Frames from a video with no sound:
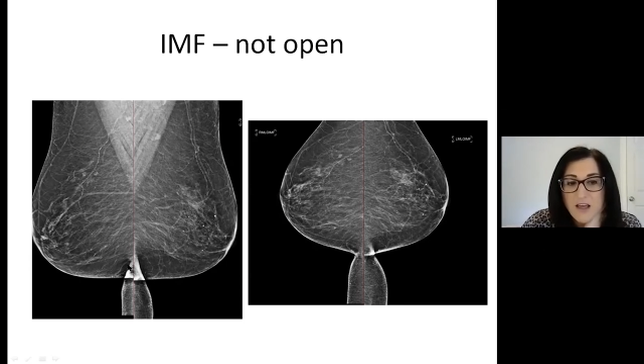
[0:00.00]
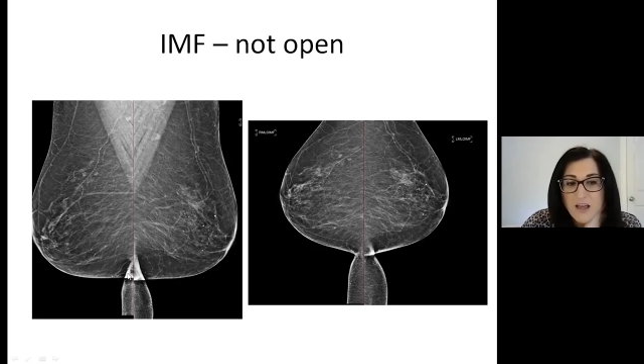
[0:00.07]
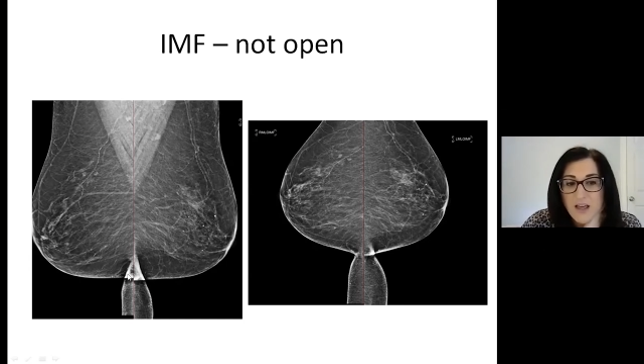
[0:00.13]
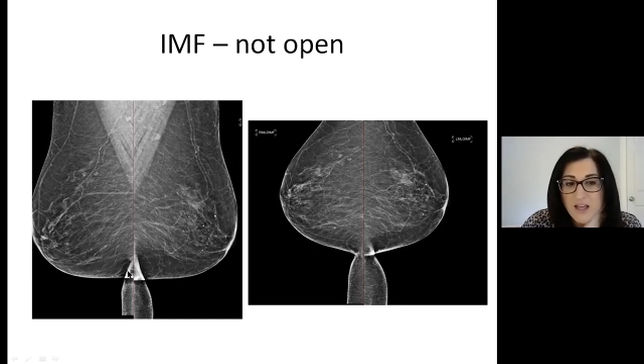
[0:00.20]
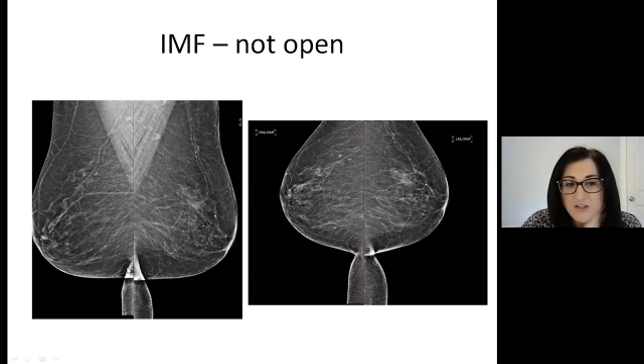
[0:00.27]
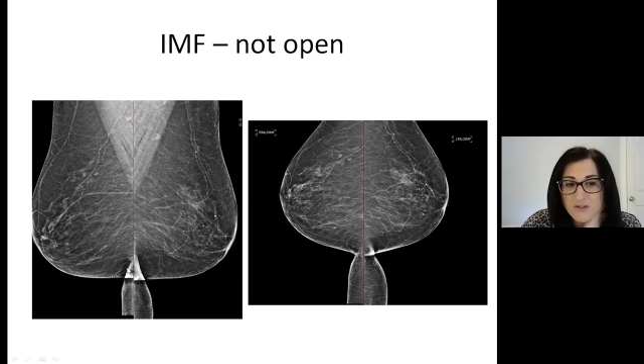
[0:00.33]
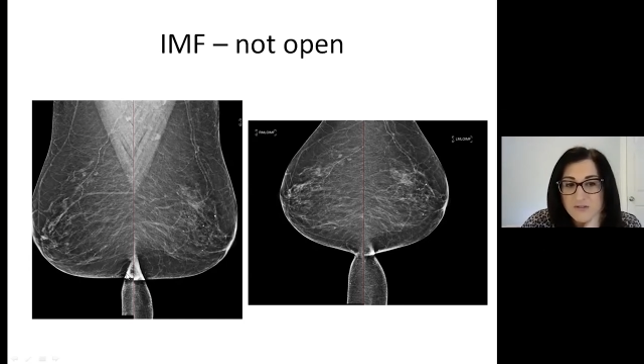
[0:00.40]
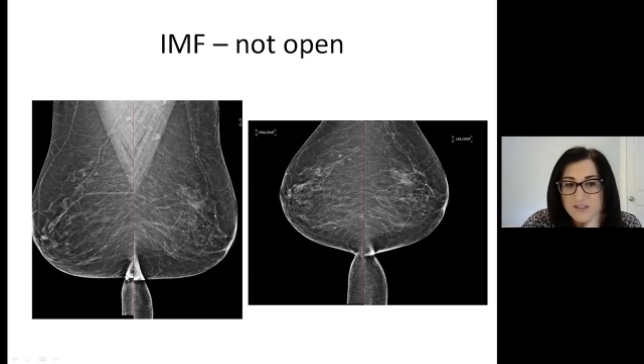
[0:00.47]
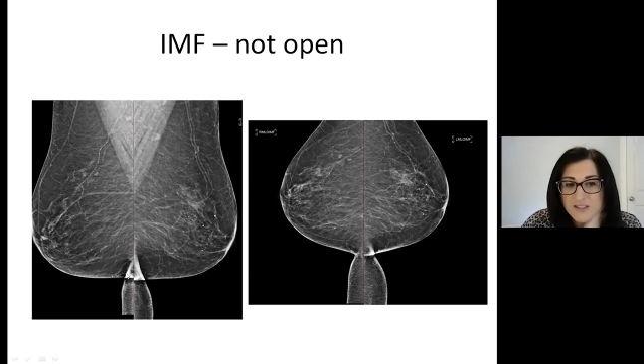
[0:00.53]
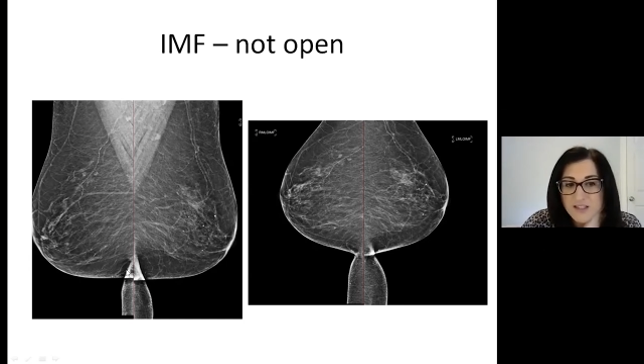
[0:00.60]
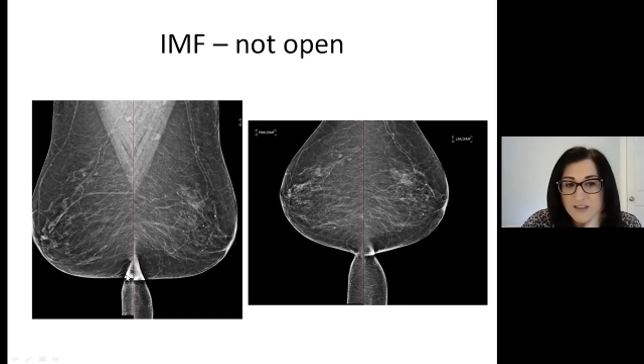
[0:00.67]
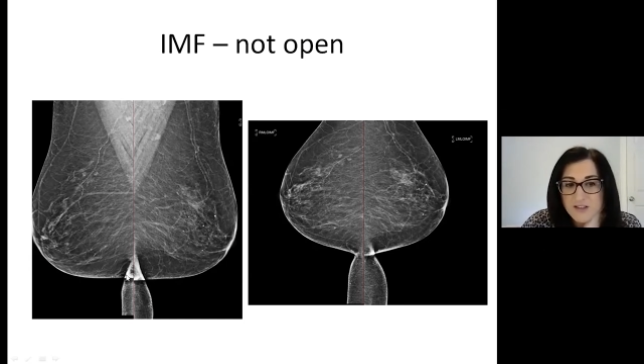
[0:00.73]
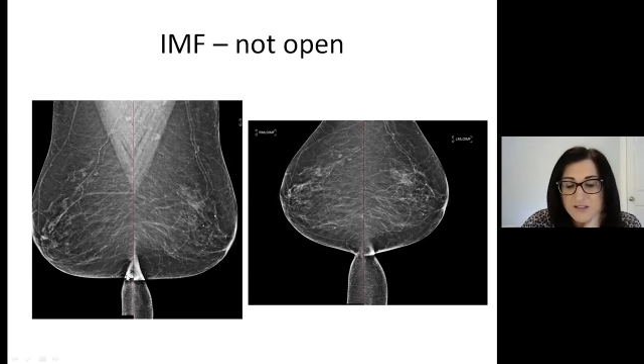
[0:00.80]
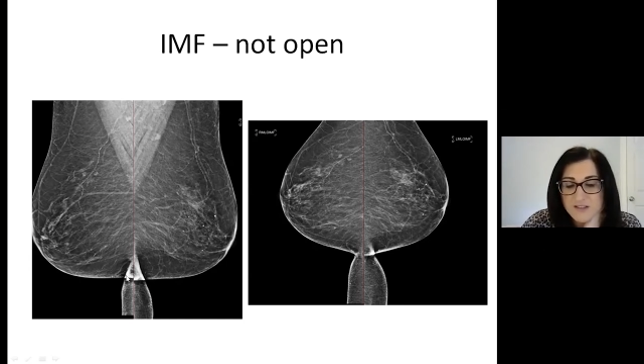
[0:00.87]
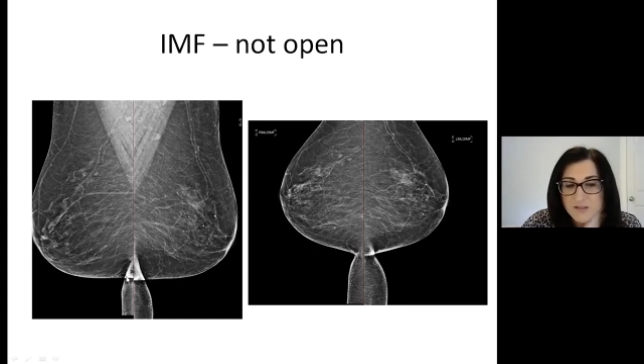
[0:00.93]
And you see
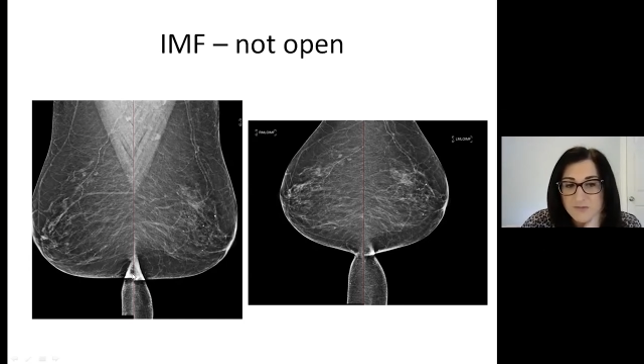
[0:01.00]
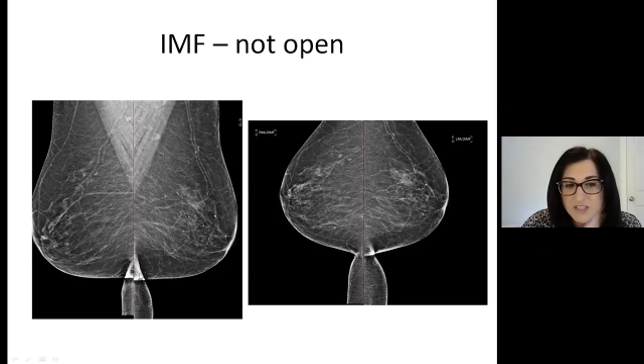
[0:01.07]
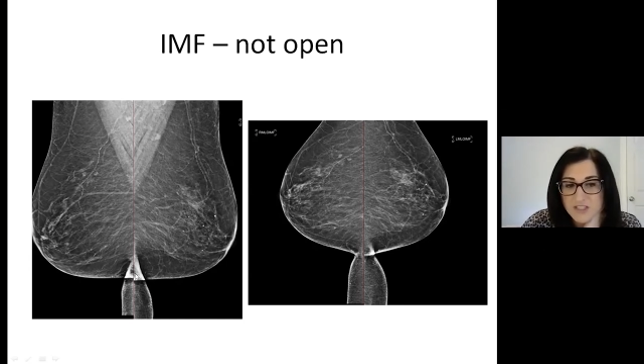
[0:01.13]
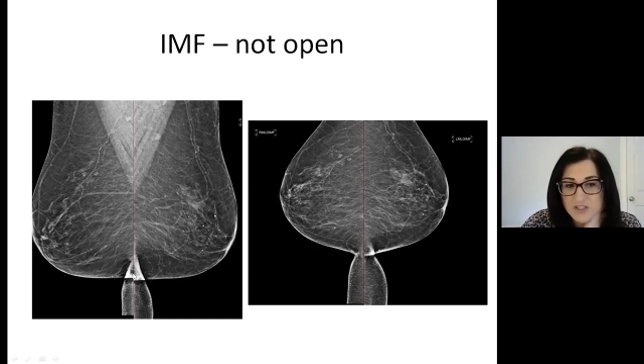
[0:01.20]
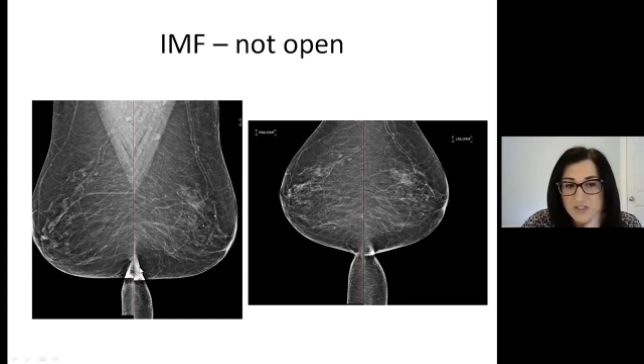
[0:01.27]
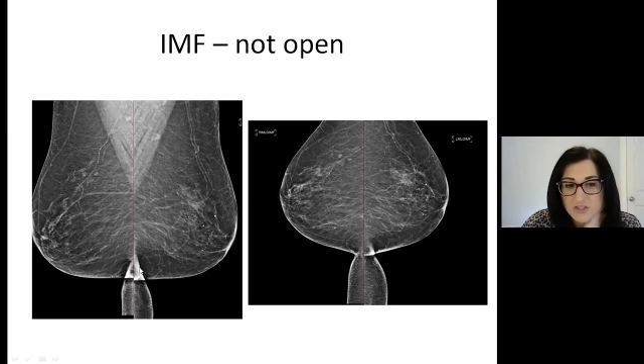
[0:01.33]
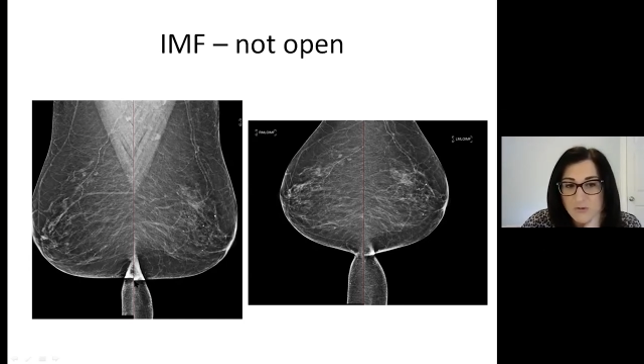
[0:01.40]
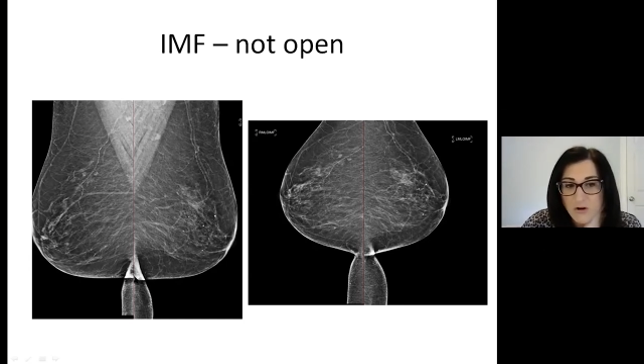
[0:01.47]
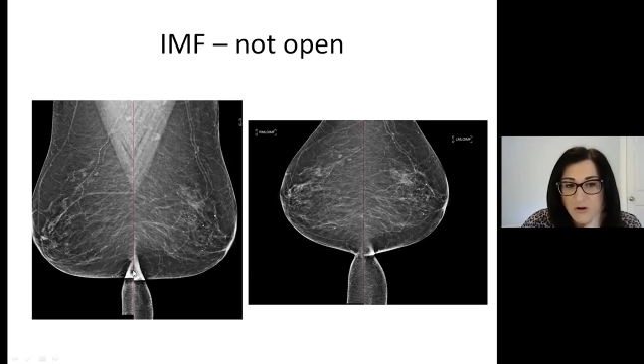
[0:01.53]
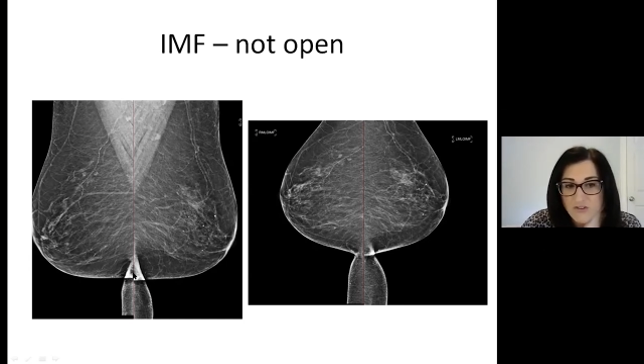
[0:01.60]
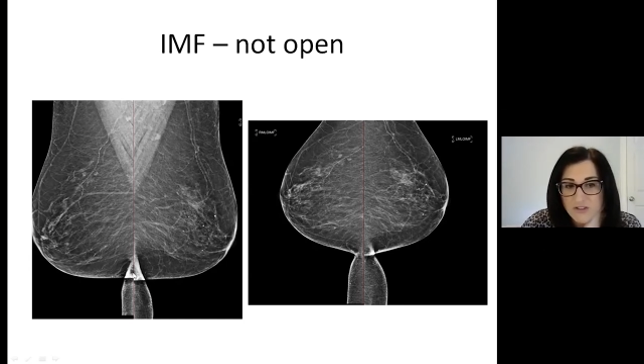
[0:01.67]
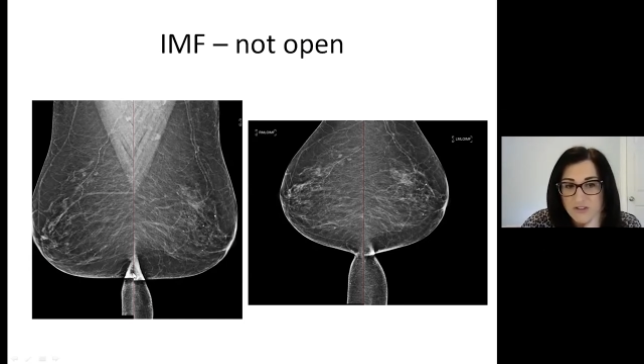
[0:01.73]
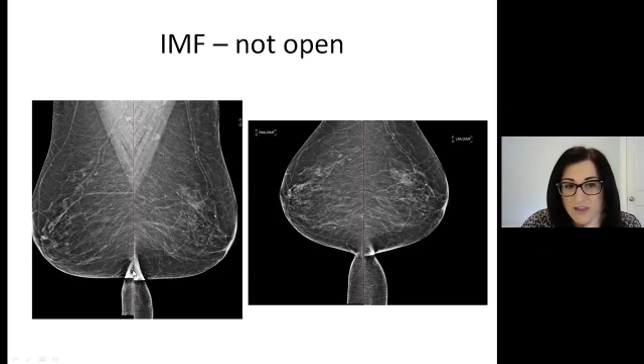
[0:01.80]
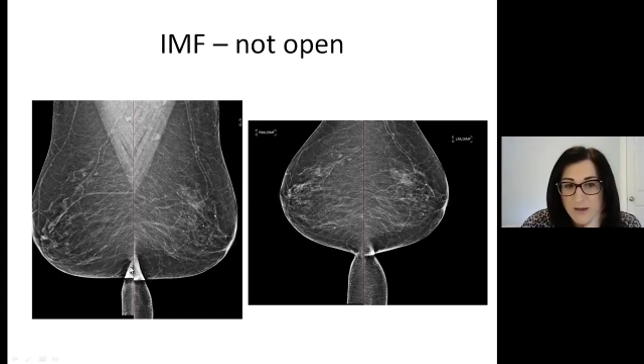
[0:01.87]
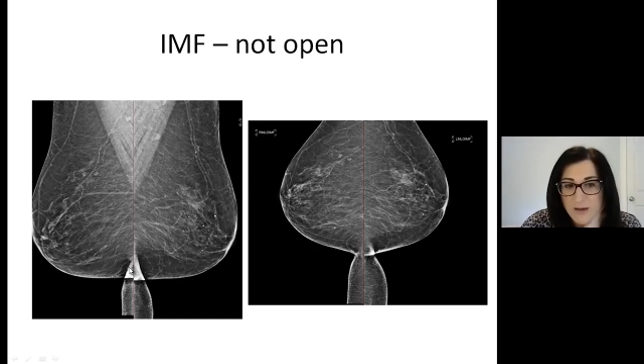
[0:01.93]
there's some tissue
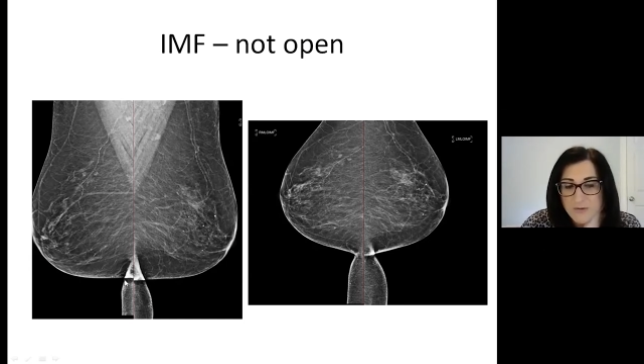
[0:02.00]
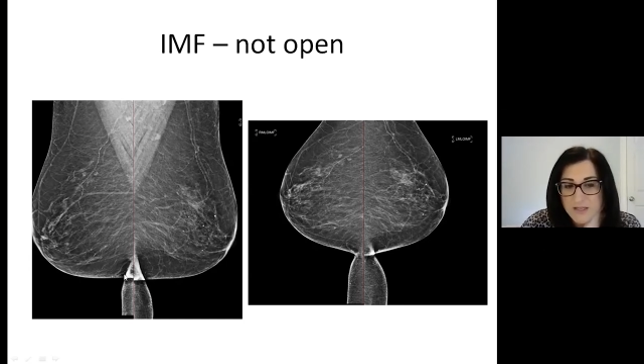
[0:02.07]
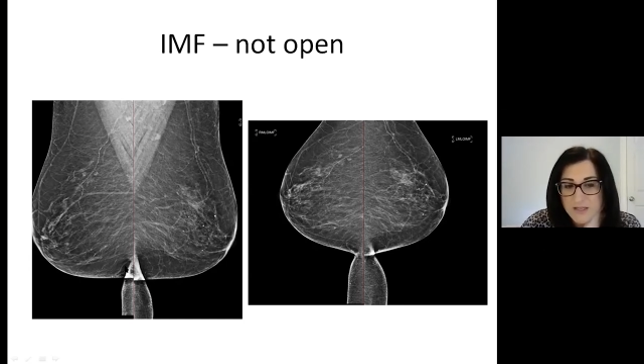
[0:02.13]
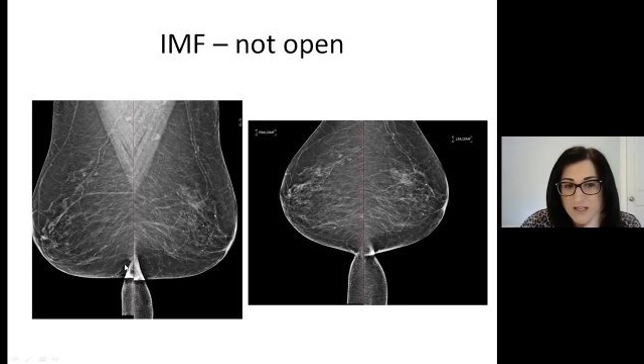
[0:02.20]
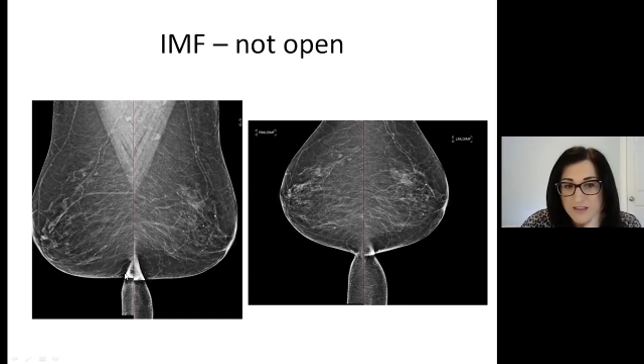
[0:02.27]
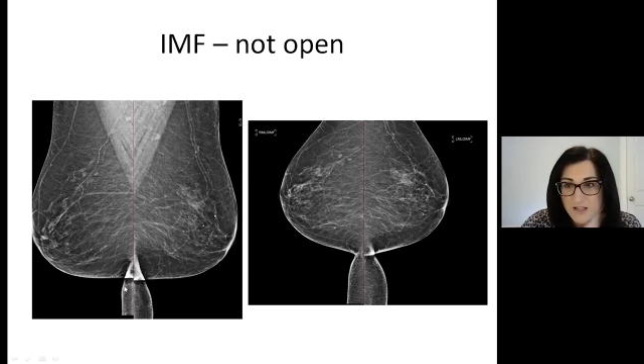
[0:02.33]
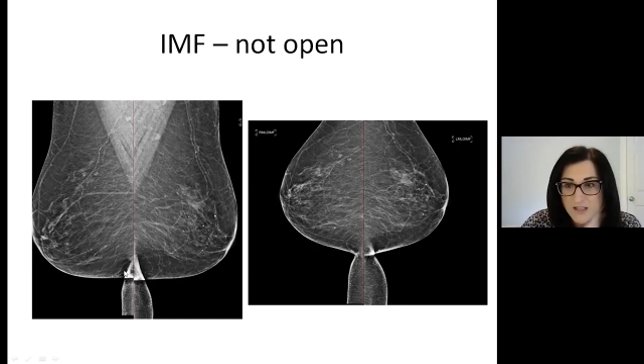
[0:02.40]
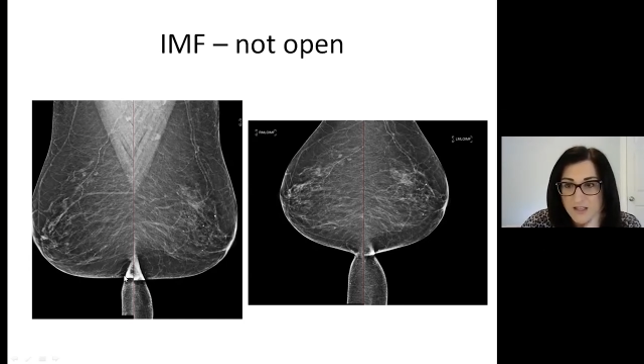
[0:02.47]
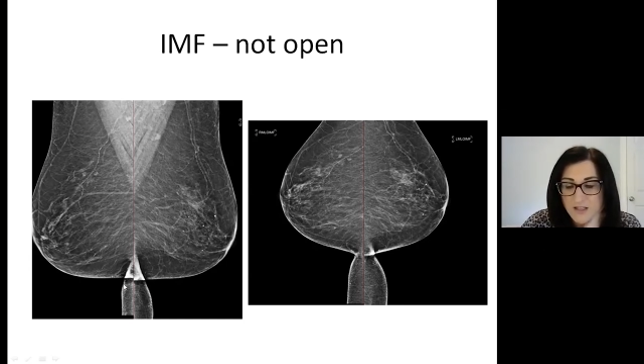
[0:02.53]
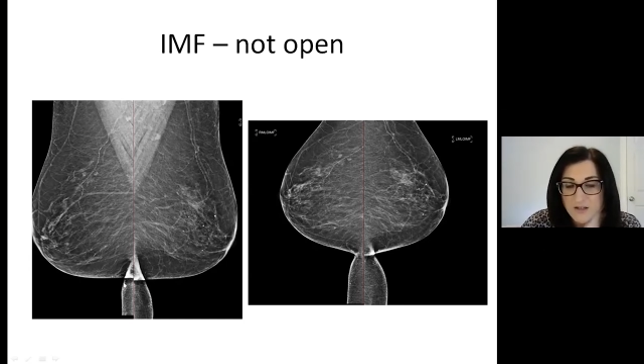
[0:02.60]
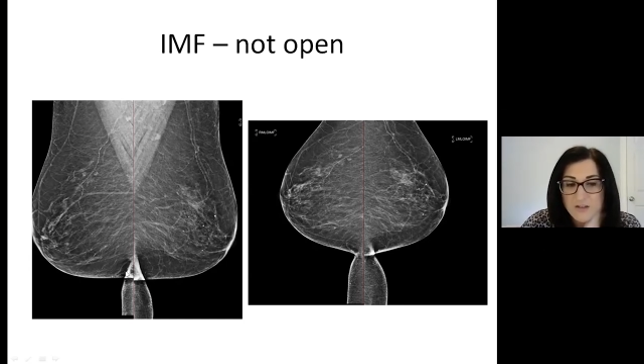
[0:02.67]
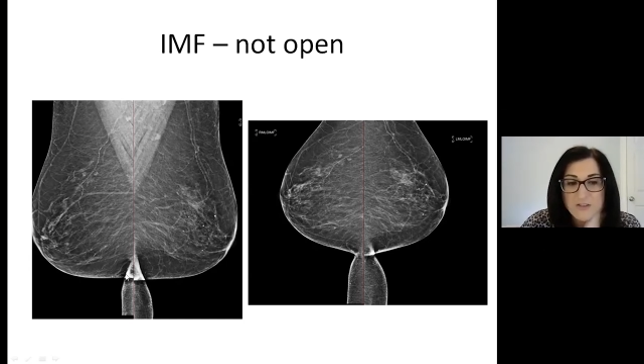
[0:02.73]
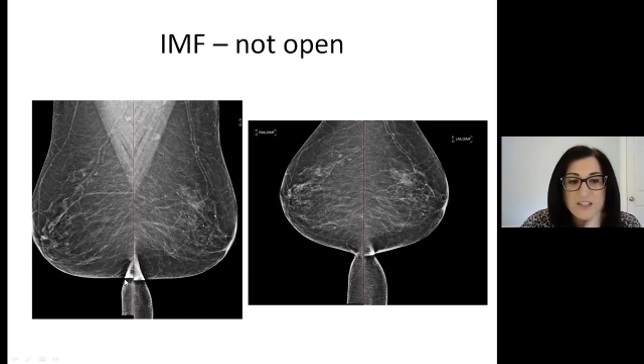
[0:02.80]
overlapping up here.